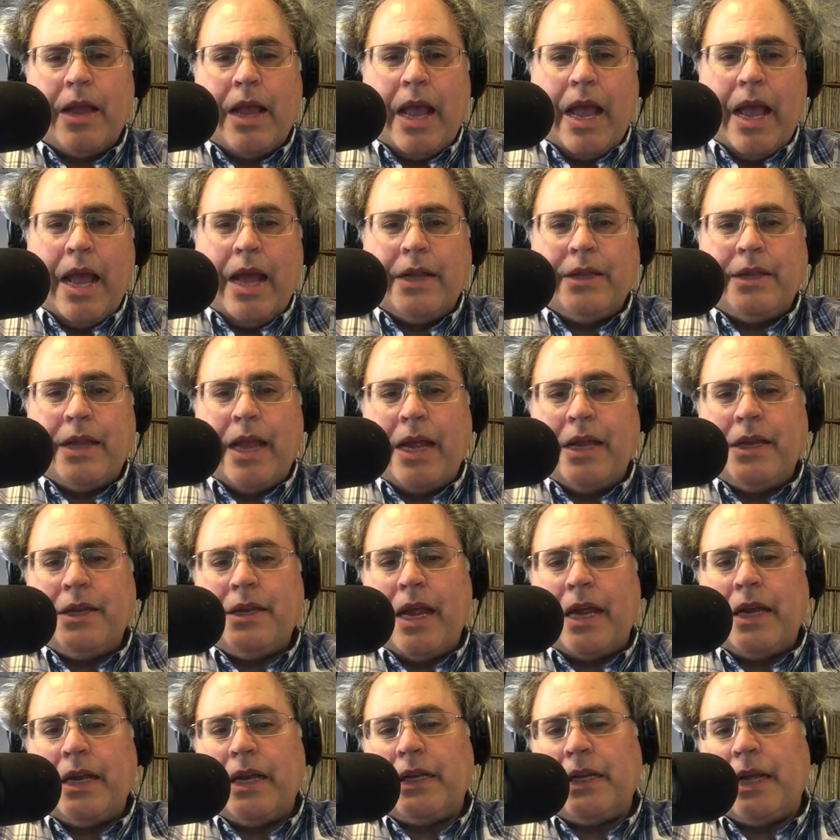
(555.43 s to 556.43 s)
And they
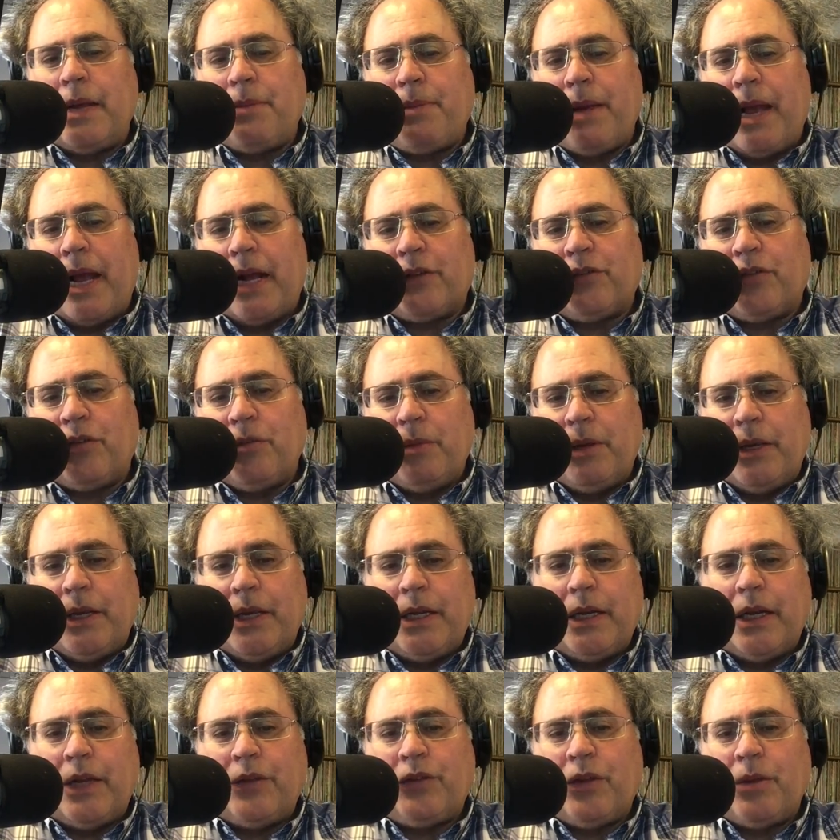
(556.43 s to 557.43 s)
didn't get back to
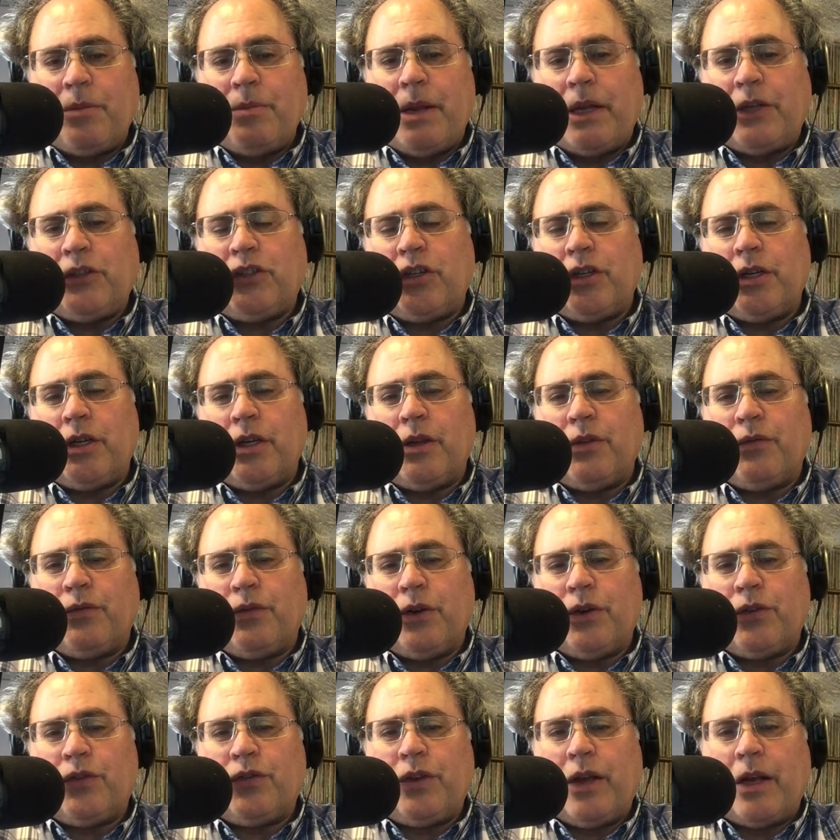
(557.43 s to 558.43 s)
me. And as I mentioned in the
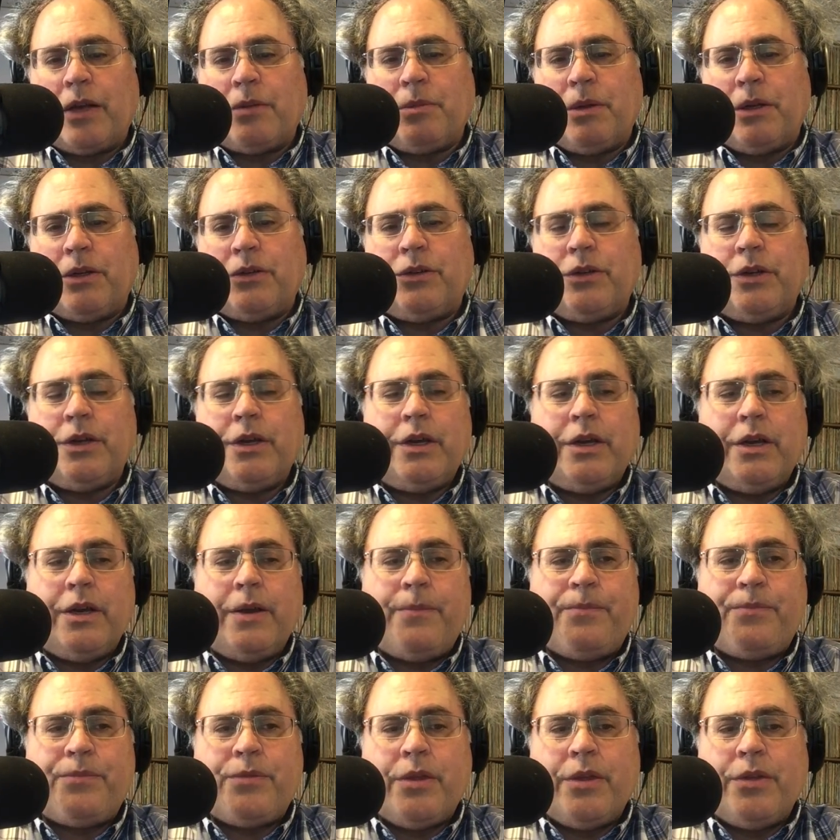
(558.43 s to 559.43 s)
first segment,
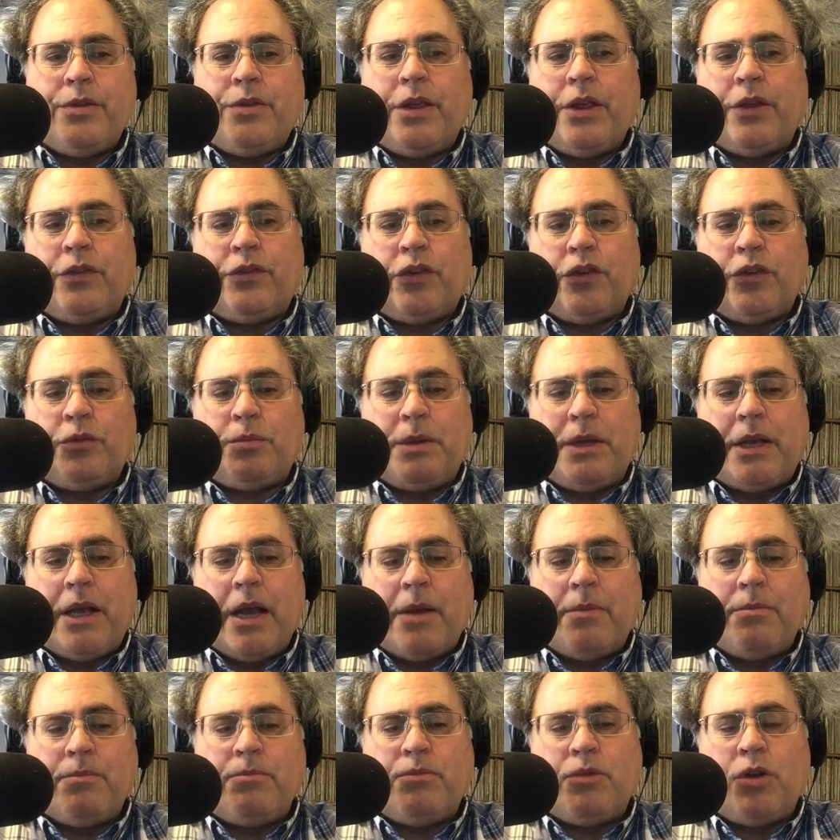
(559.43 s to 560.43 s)
this has
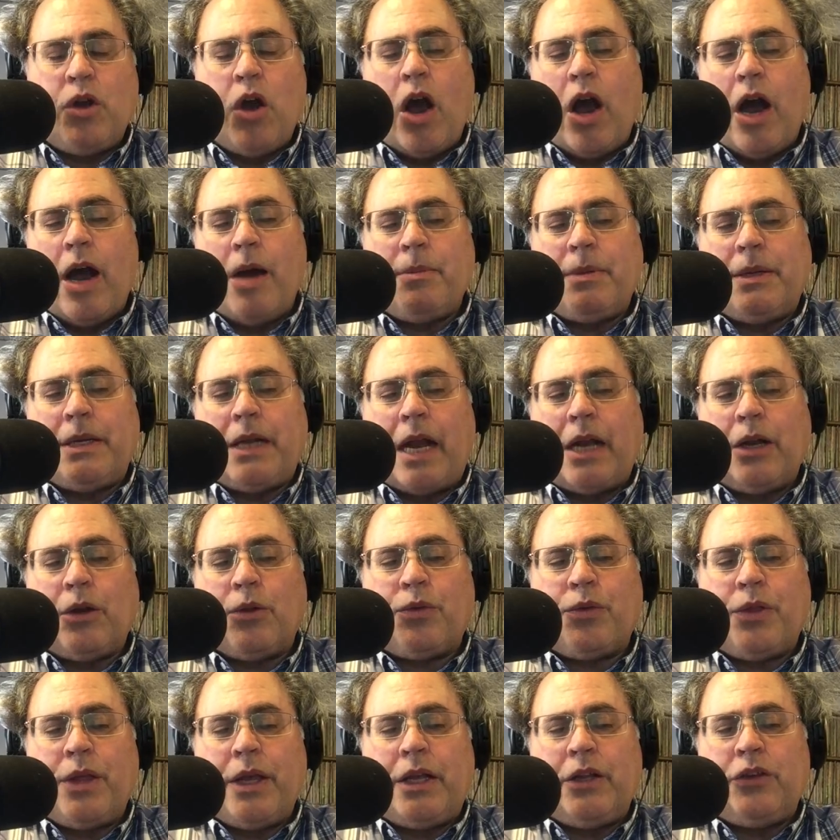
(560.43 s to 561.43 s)
become common. I
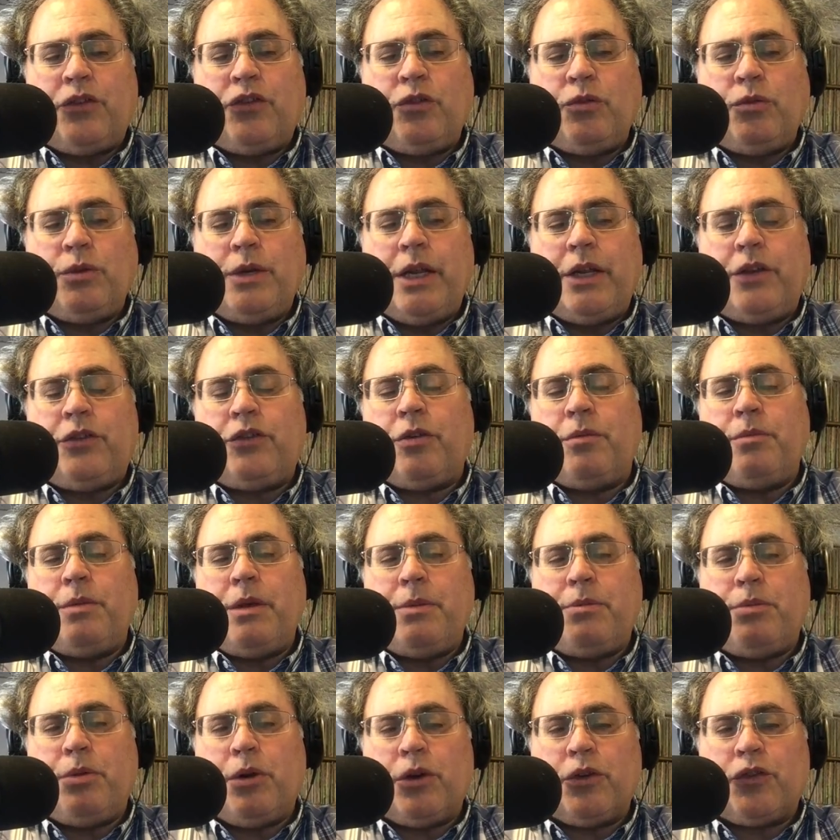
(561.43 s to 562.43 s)
don't think it's unique to
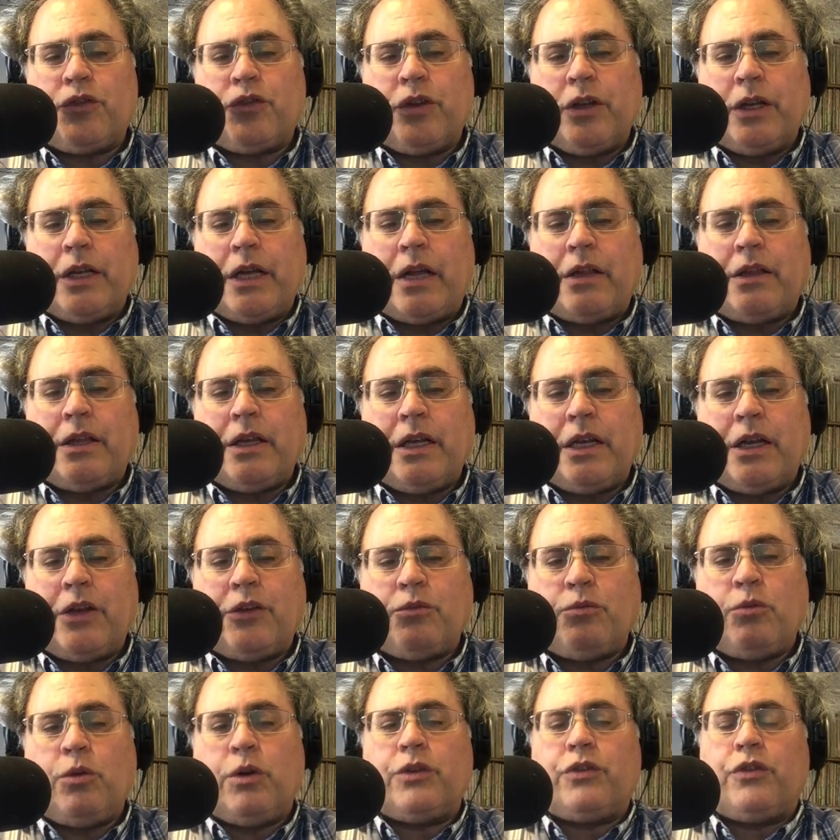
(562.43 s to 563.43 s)
me personally. I think it
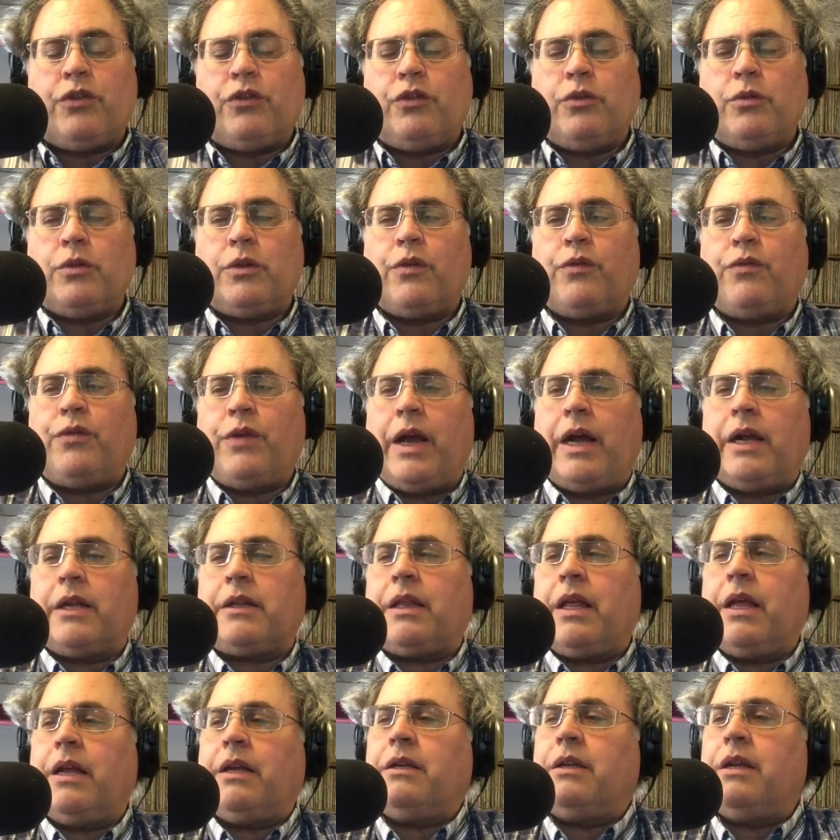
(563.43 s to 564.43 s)
has more to do with the
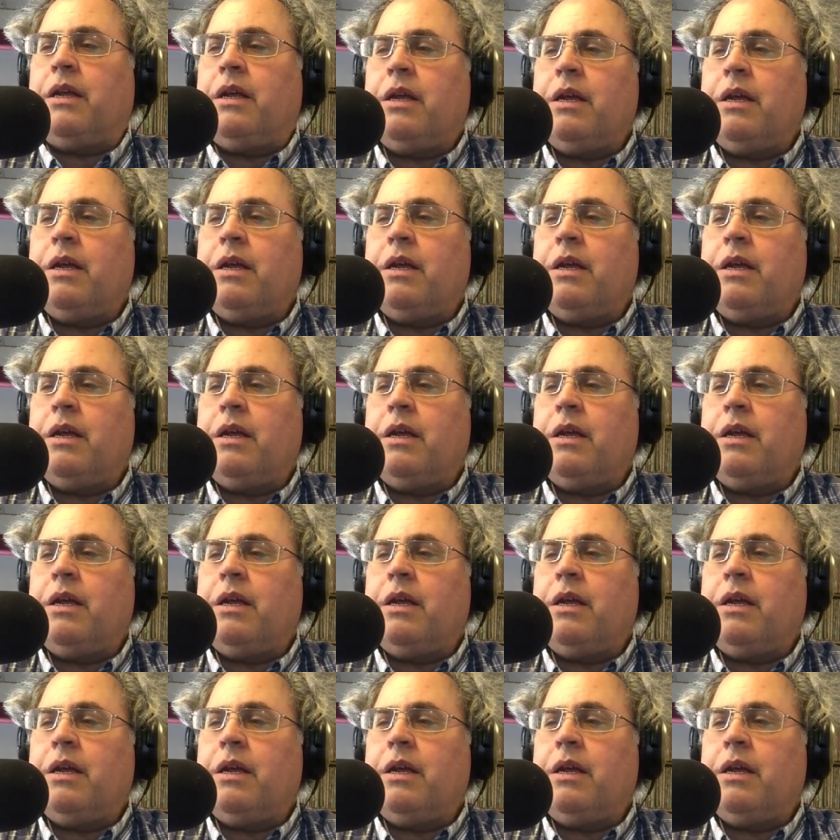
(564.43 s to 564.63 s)
fact that